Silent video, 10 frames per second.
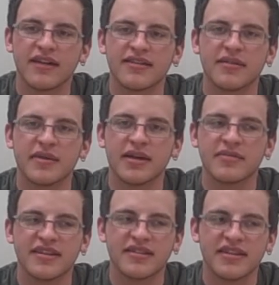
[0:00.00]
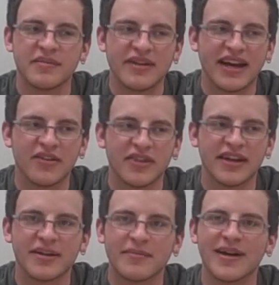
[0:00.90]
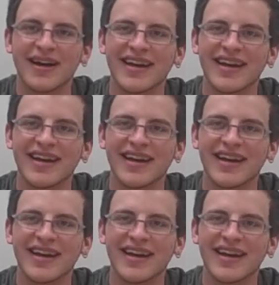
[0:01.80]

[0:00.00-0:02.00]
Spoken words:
Sometimes he's a little bit out there, but